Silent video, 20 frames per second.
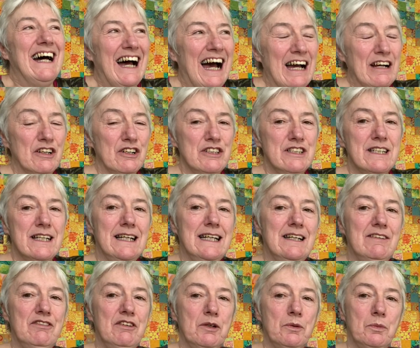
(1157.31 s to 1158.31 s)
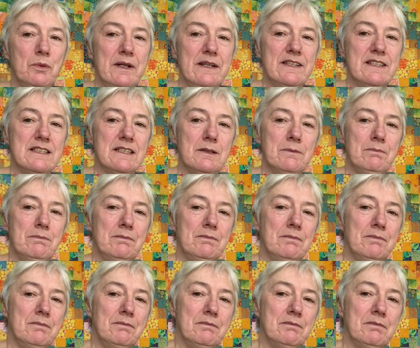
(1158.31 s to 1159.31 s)
I'm going to leave you with
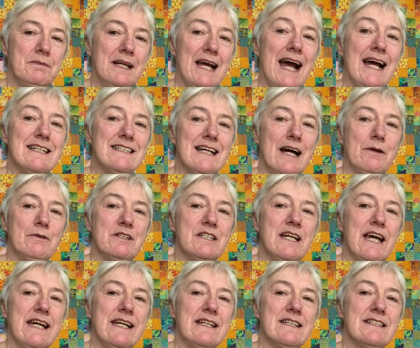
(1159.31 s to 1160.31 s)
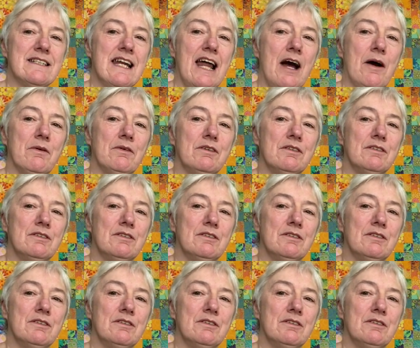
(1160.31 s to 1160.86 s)
some cat outtakes now.